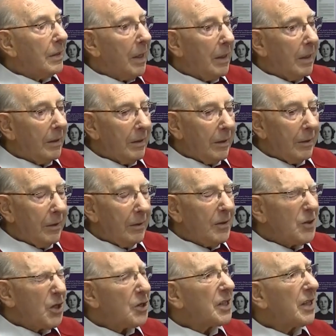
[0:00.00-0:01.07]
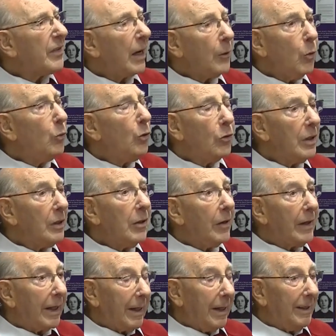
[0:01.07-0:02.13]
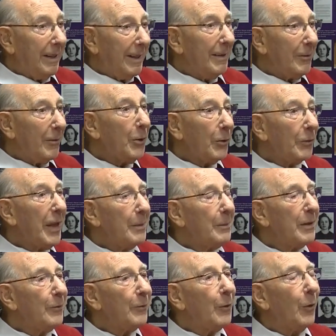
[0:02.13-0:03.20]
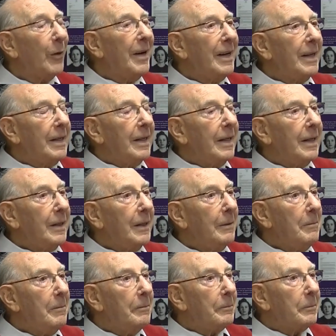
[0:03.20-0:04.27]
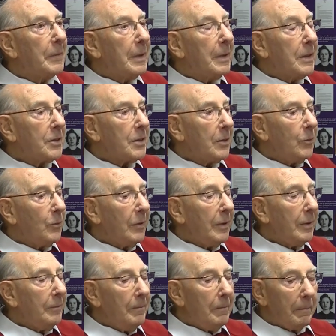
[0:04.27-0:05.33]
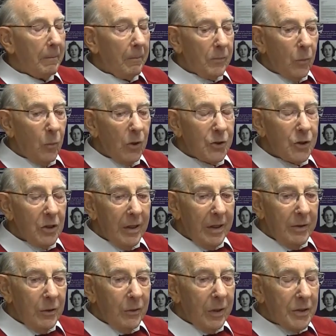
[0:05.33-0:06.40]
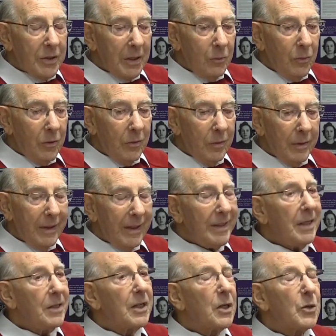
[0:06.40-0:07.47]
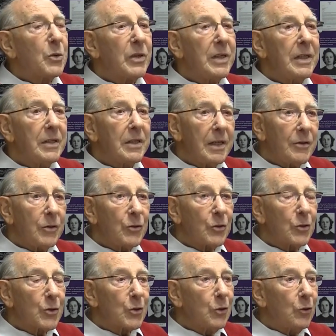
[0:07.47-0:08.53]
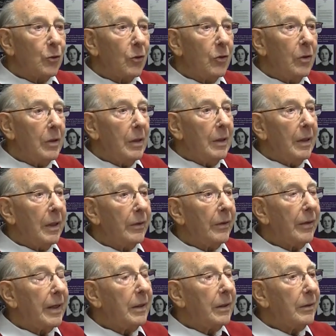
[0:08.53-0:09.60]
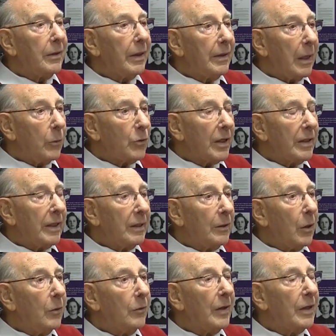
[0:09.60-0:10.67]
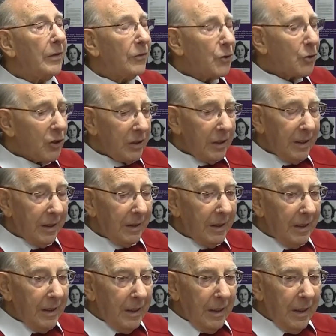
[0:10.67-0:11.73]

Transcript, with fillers: And uh, she said, they all look alike. I've mm. heard that before. Um, so um, what should I do? I said, well, get in touch with the intelligence corps and they, they'll take it over. And she did.